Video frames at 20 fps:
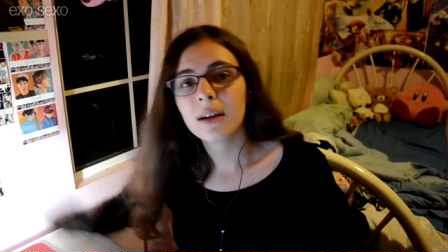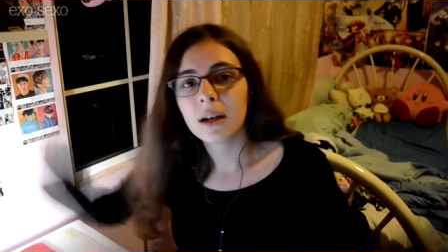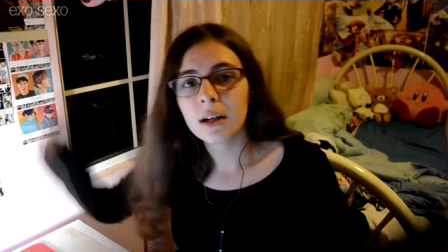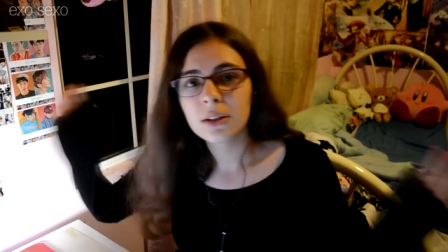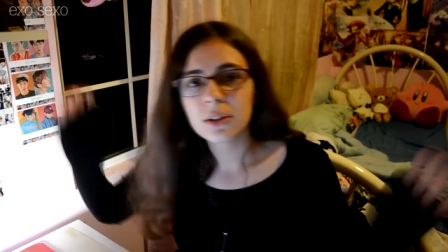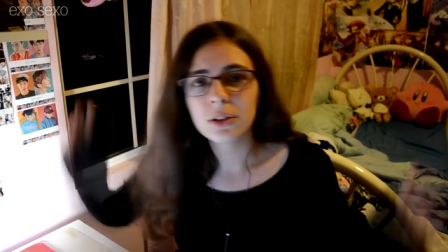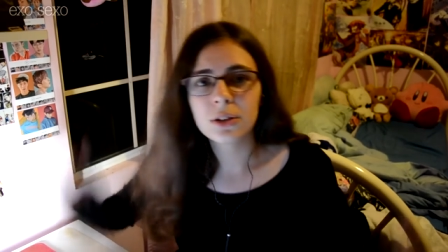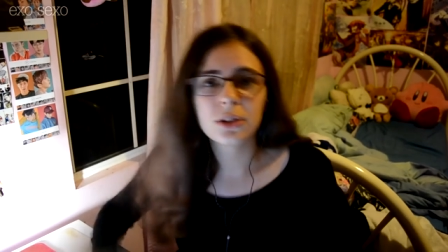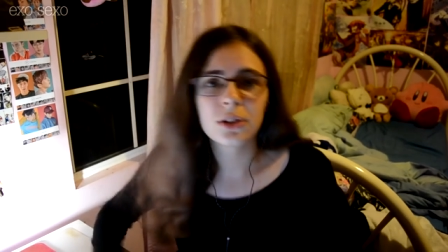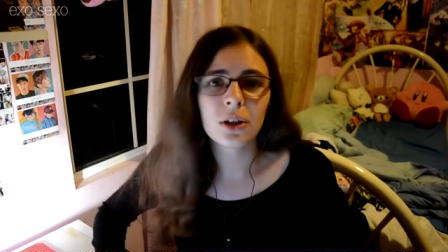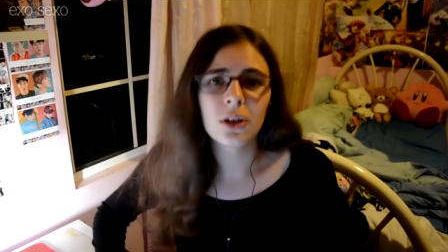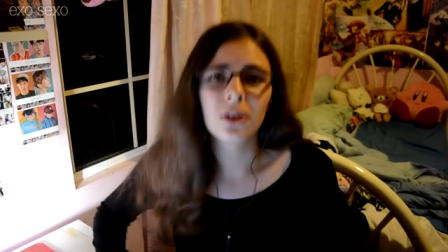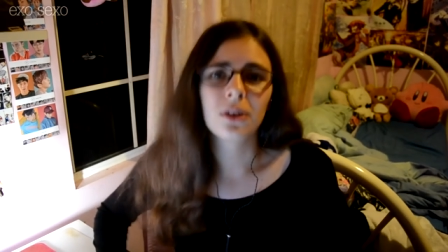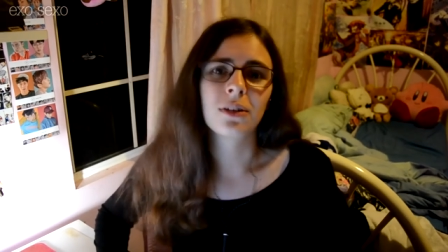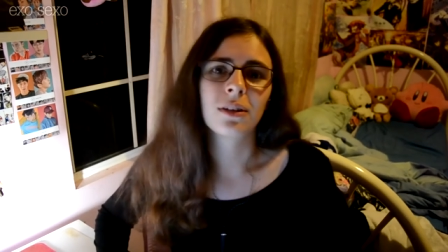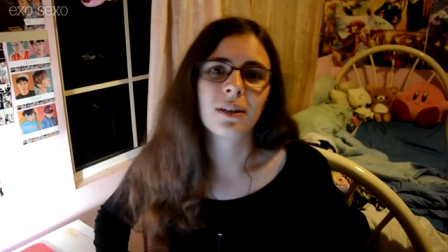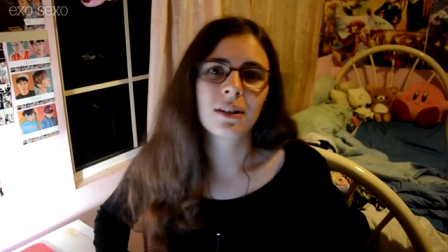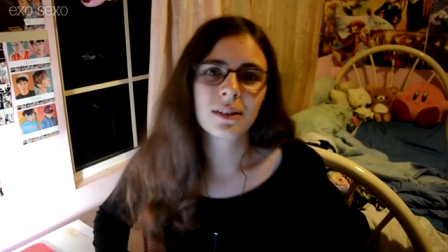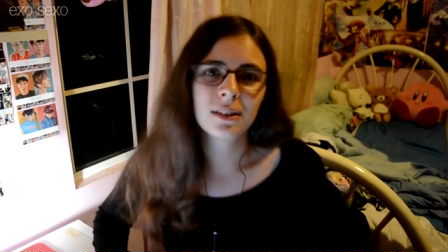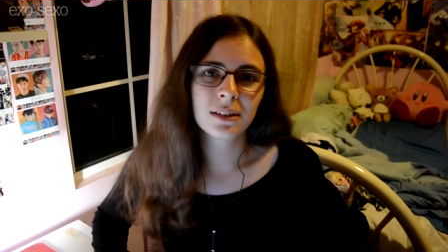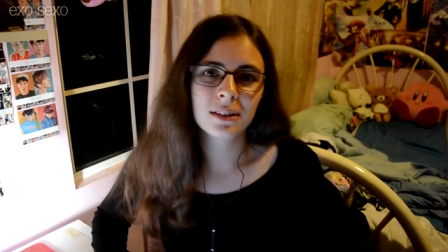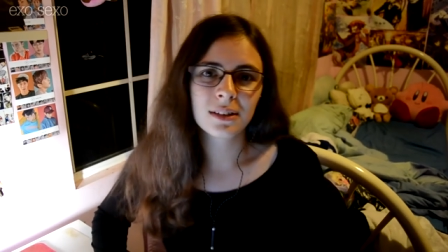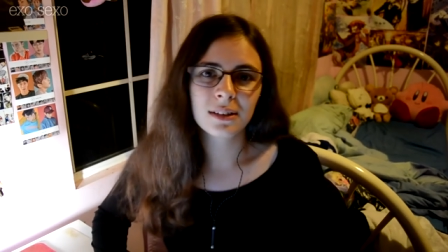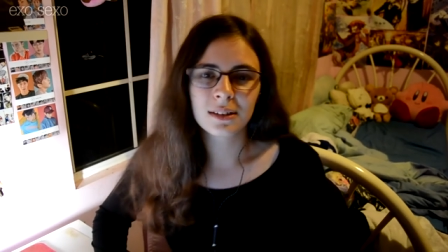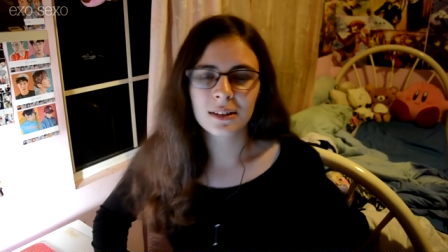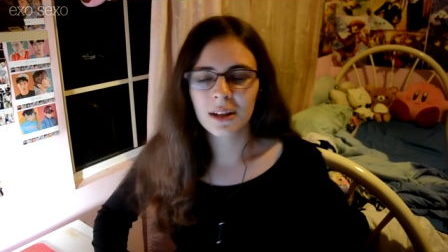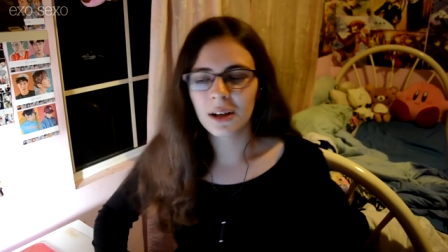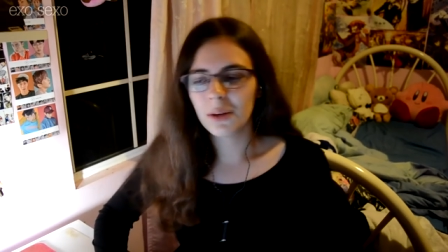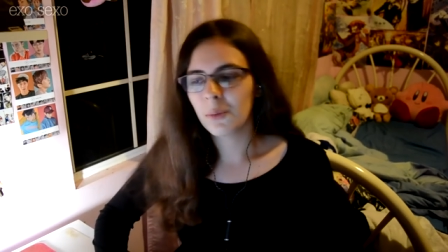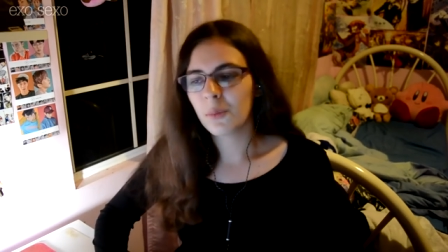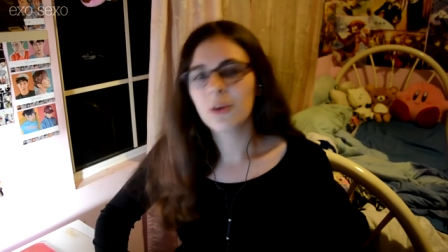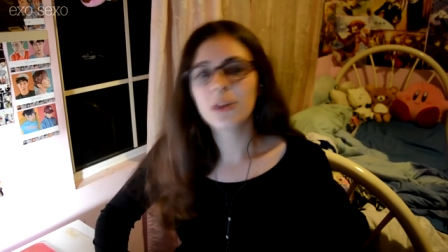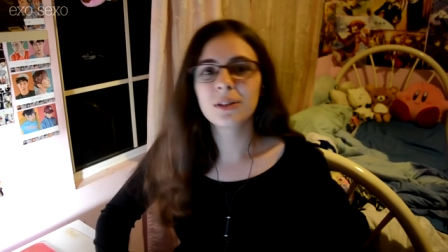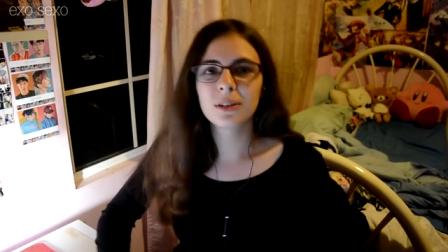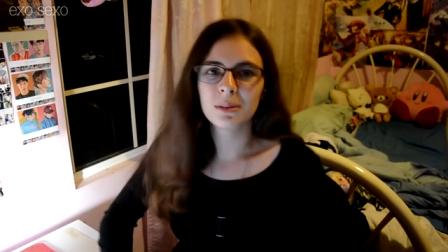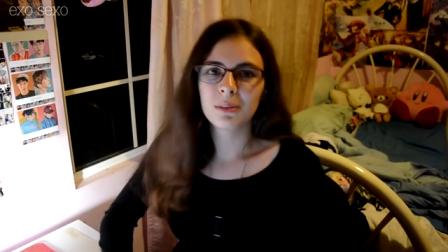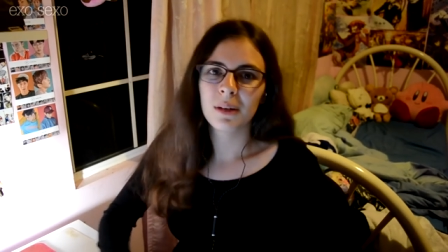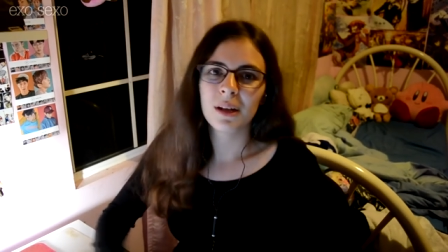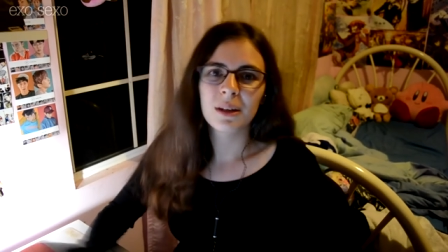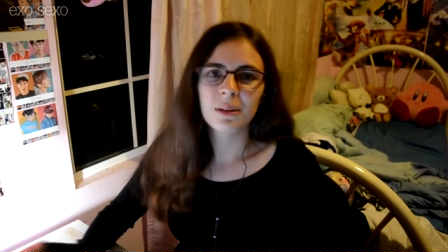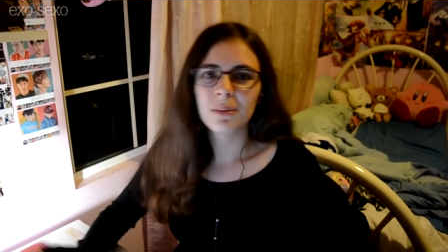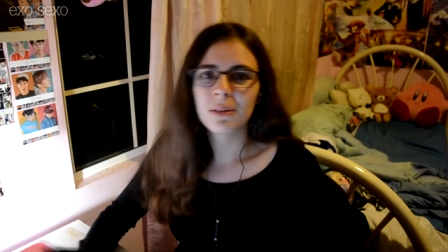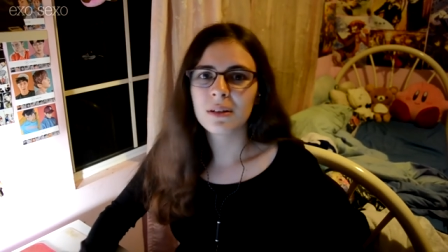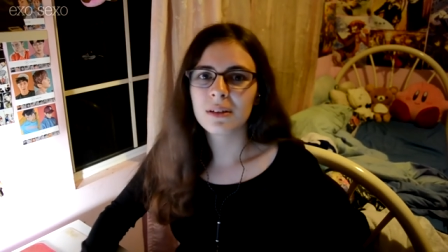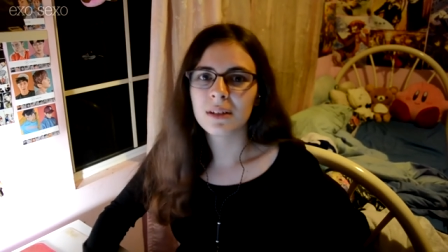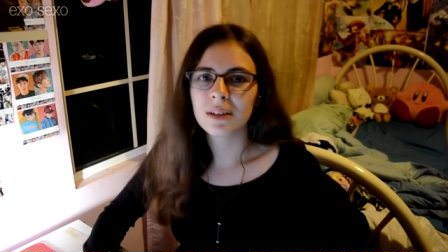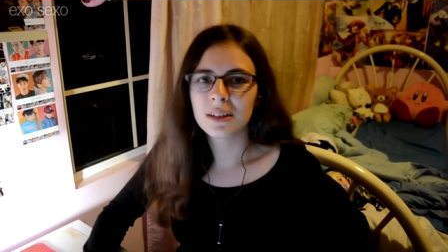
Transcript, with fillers: Like, don't, I just, I want to make more.